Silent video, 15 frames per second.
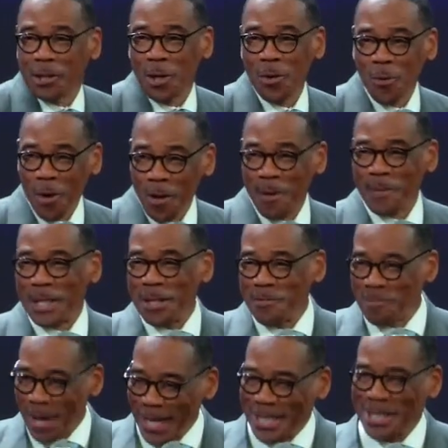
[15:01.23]
Don't worry, I'm getting
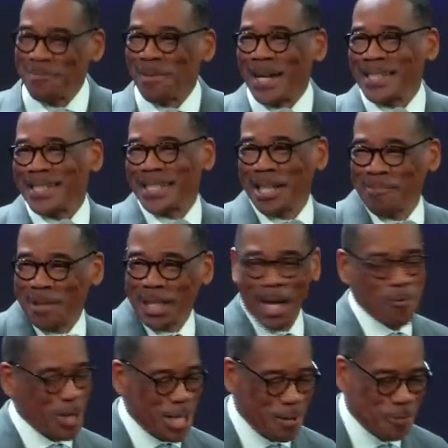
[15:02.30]
back to my subject.
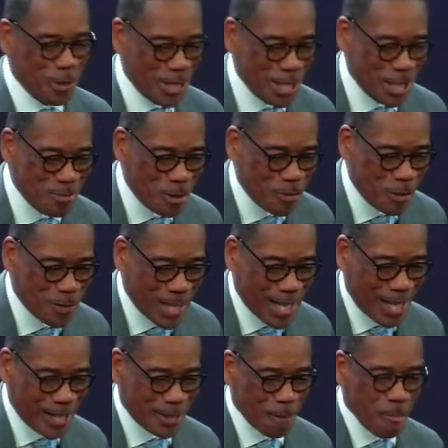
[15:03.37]
I'm ready for another move of
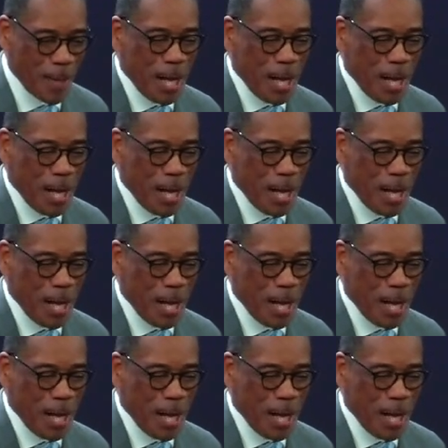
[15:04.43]
God.